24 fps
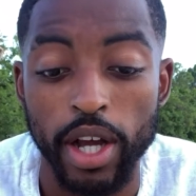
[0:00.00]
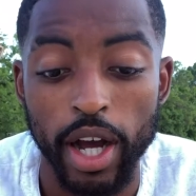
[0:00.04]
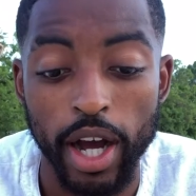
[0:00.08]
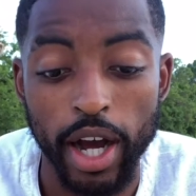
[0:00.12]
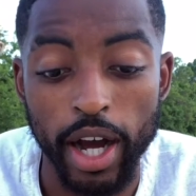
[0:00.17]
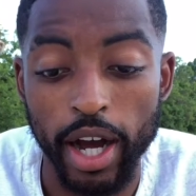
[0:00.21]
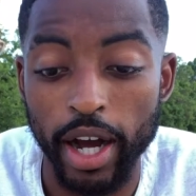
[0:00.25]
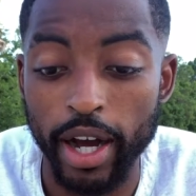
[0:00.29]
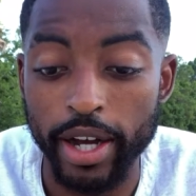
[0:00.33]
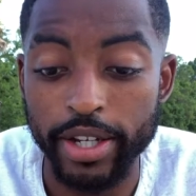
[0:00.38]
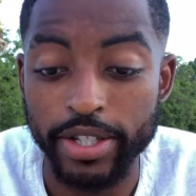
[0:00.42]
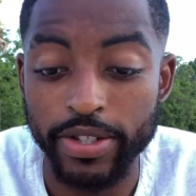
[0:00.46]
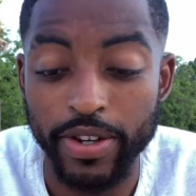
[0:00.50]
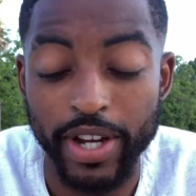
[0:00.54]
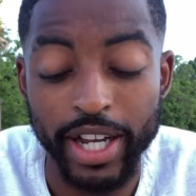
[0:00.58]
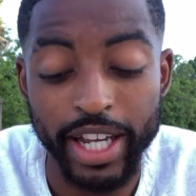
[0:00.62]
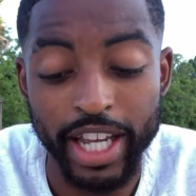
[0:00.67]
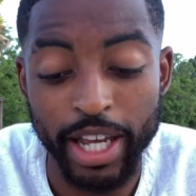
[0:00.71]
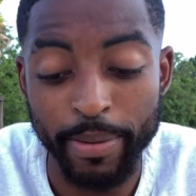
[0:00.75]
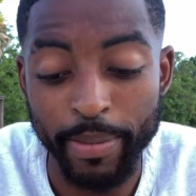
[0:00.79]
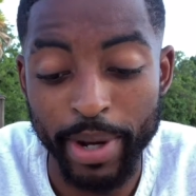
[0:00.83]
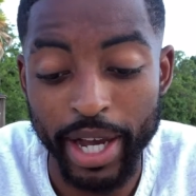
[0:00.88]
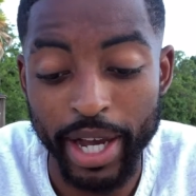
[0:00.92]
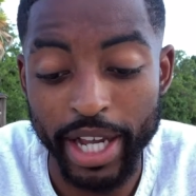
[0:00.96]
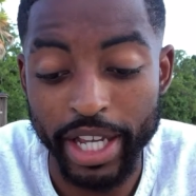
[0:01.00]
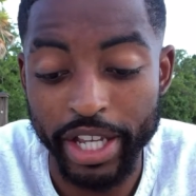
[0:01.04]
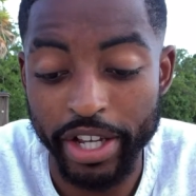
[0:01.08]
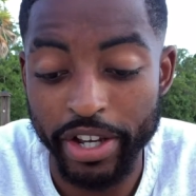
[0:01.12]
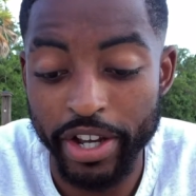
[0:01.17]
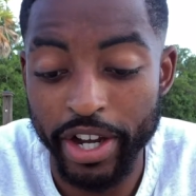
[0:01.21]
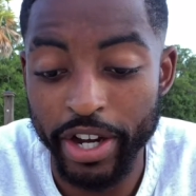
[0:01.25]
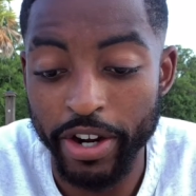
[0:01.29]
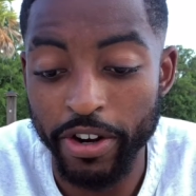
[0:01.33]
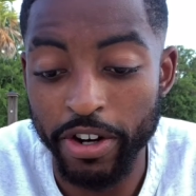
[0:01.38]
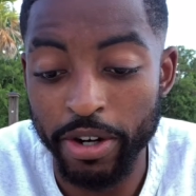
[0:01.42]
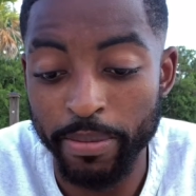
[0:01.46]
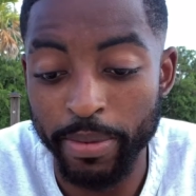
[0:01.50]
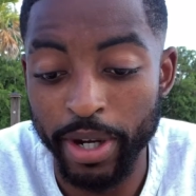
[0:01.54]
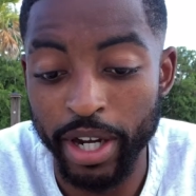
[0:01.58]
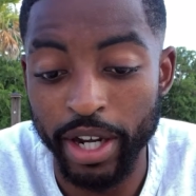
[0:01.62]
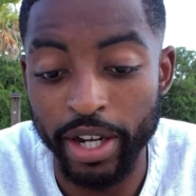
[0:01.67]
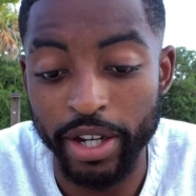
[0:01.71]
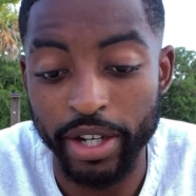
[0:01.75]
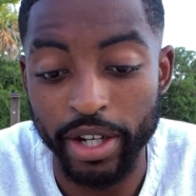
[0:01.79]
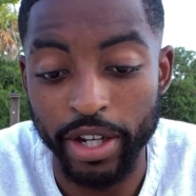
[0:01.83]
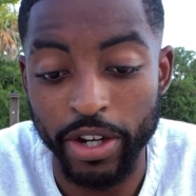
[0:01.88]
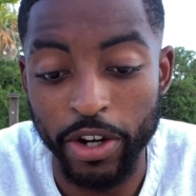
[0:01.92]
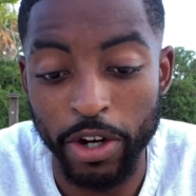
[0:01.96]
So I get my gear, I go to
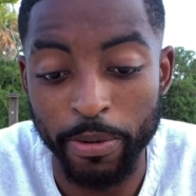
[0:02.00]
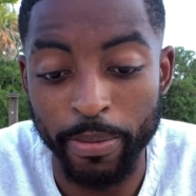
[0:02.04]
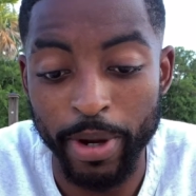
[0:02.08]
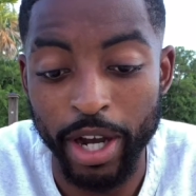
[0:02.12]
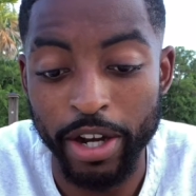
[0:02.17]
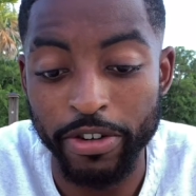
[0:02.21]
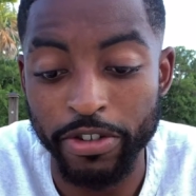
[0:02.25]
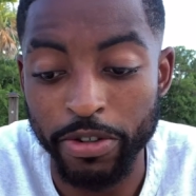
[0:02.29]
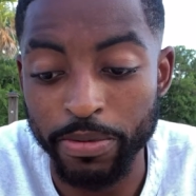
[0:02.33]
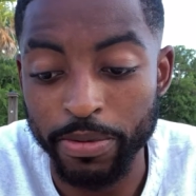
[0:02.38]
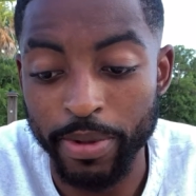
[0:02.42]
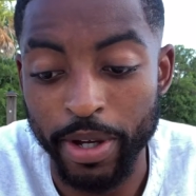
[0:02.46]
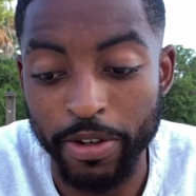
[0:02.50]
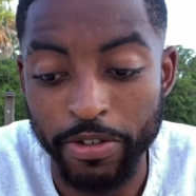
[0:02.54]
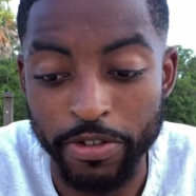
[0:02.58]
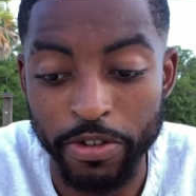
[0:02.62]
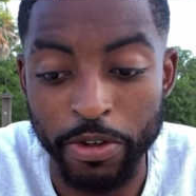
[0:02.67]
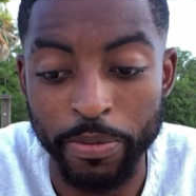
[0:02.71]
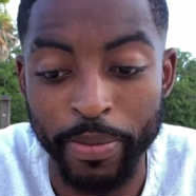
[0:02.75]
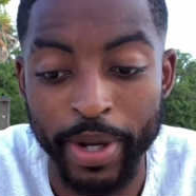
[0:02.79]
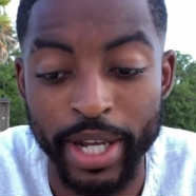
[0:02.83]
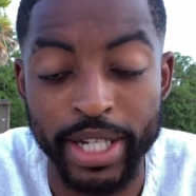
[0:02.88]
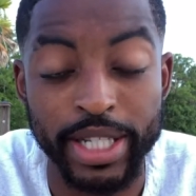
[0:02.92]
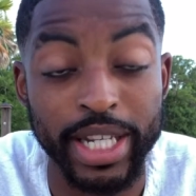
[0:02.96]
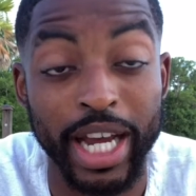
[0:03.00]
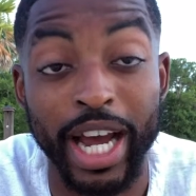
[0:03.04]
my room with my roommates.